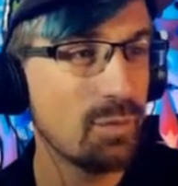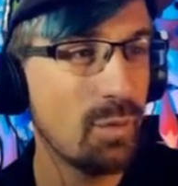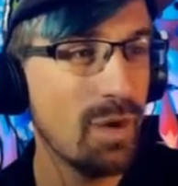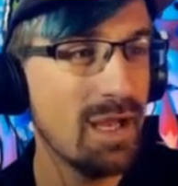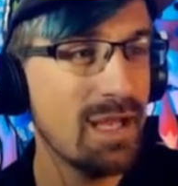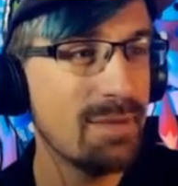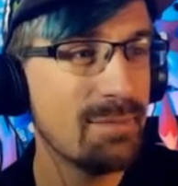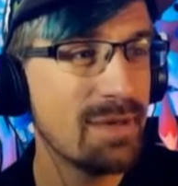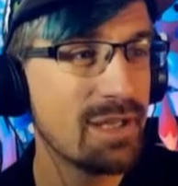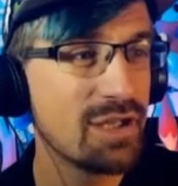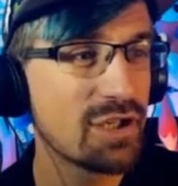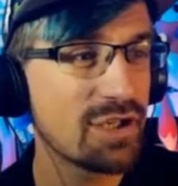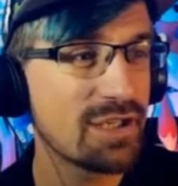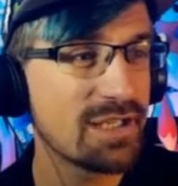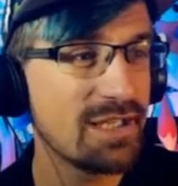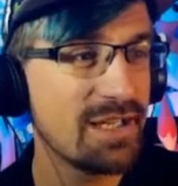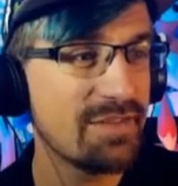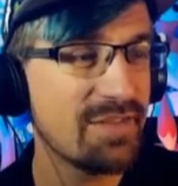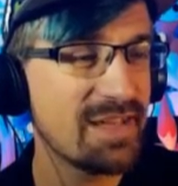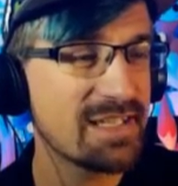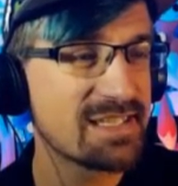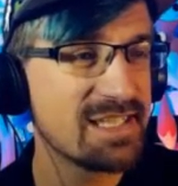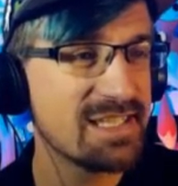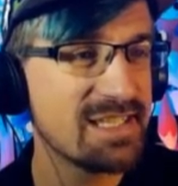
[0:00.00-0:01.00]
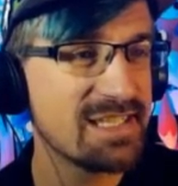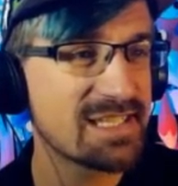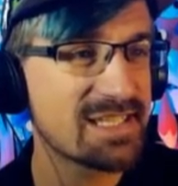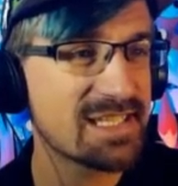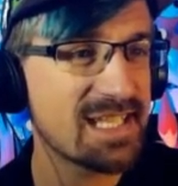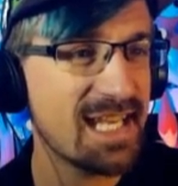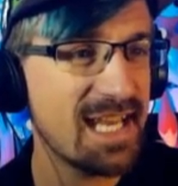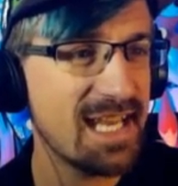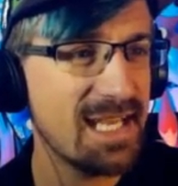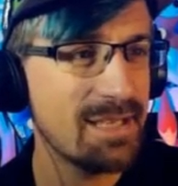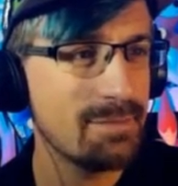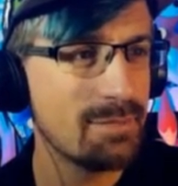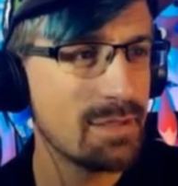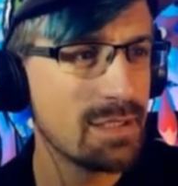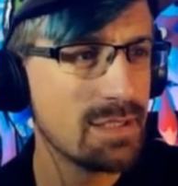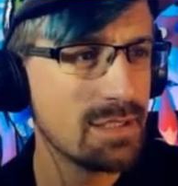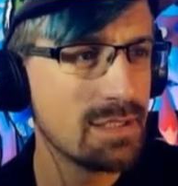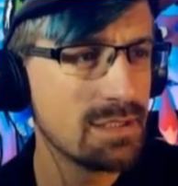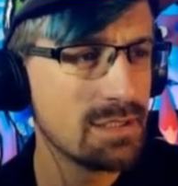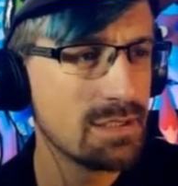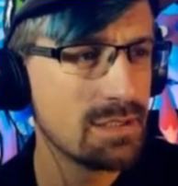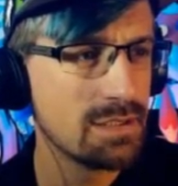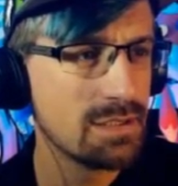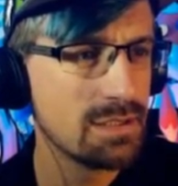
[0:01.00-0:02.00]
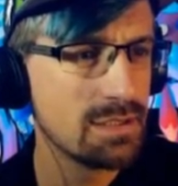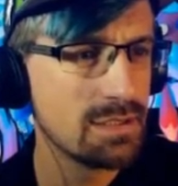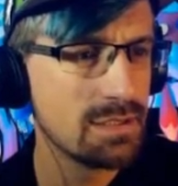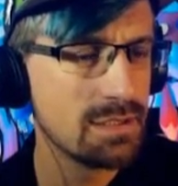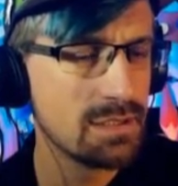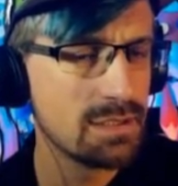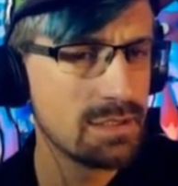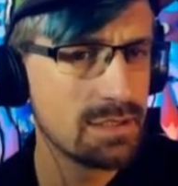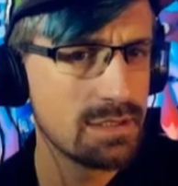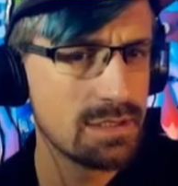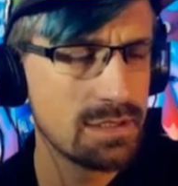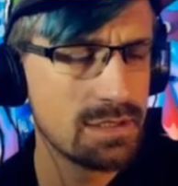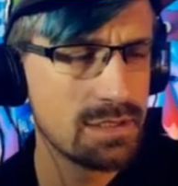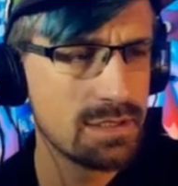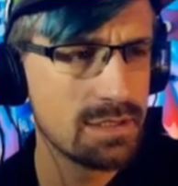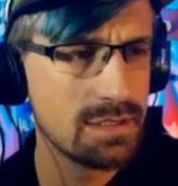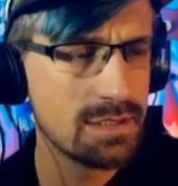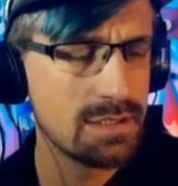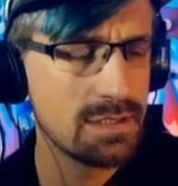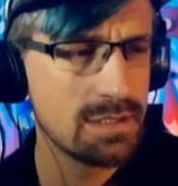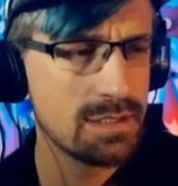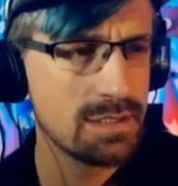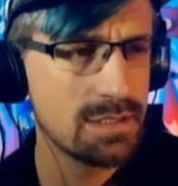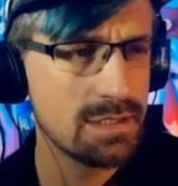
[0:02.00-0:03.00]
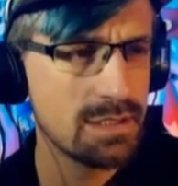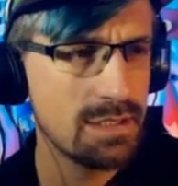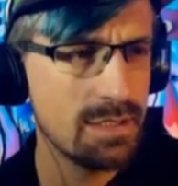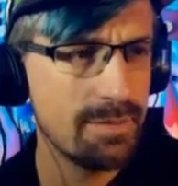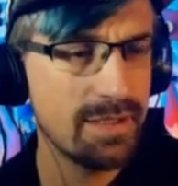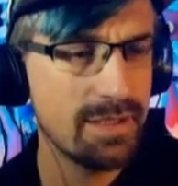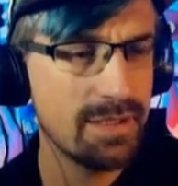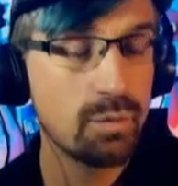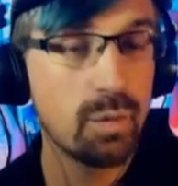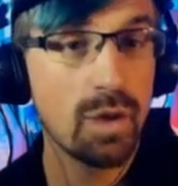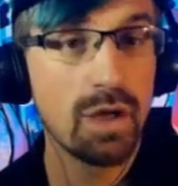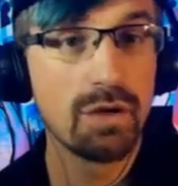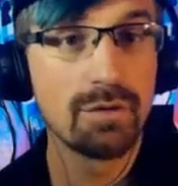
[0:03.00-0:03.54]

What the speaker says: why am I looking at this in this game? I mean, world